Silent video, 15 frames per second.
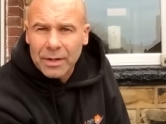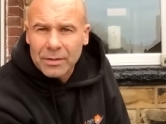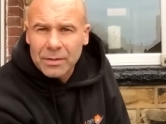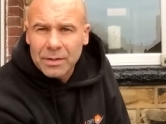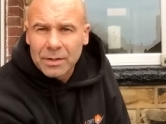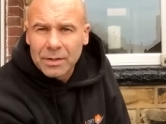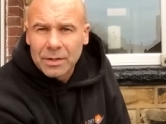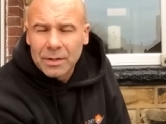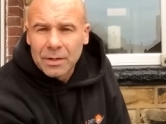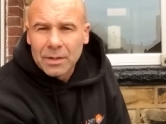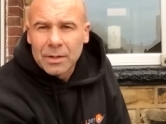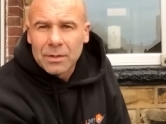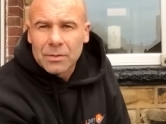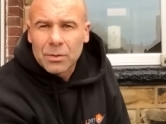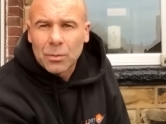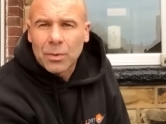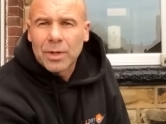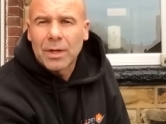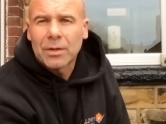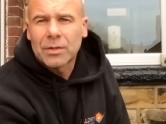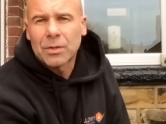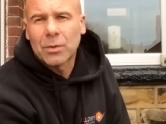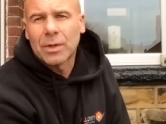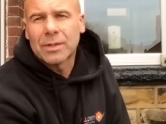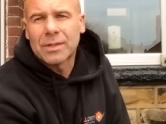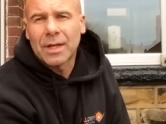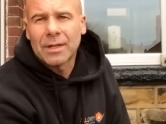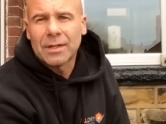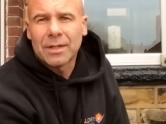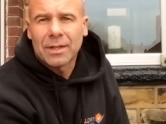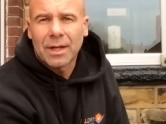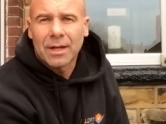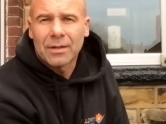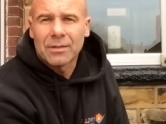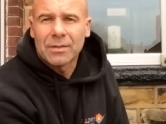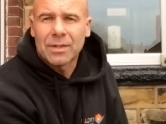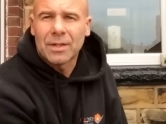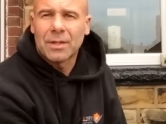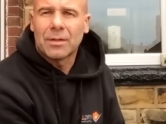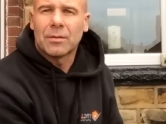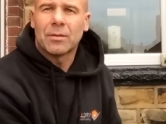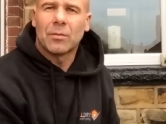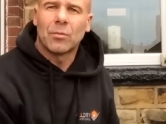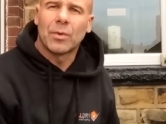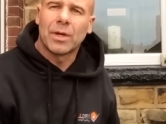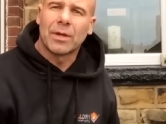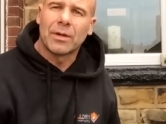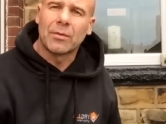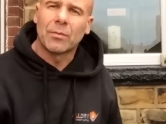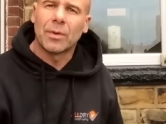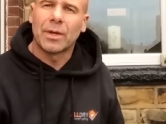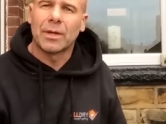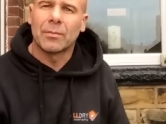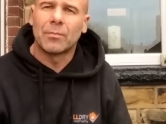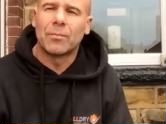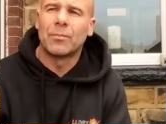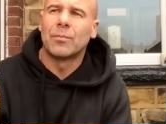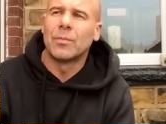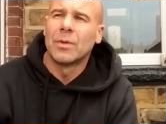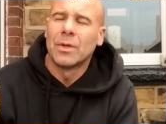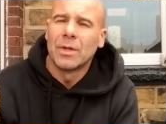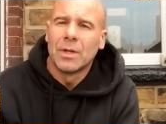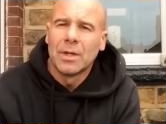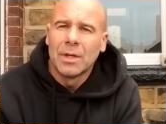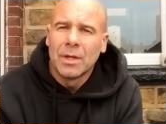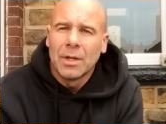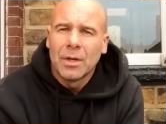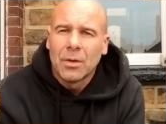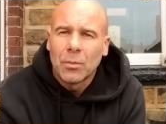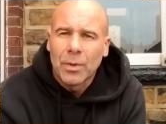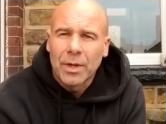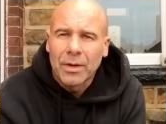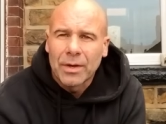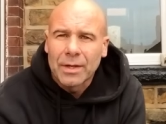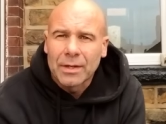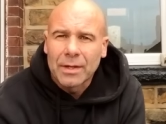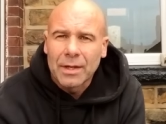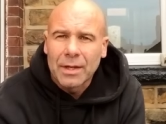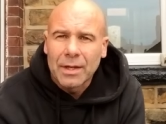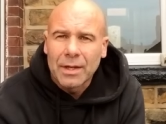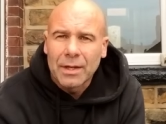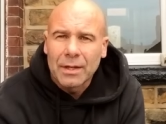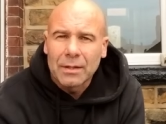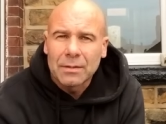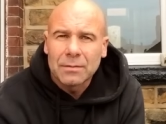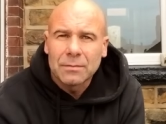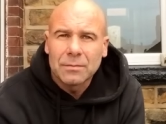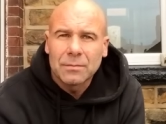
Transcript: it. So we issue a 10-year guarantee, and we're we're we're in. Uh,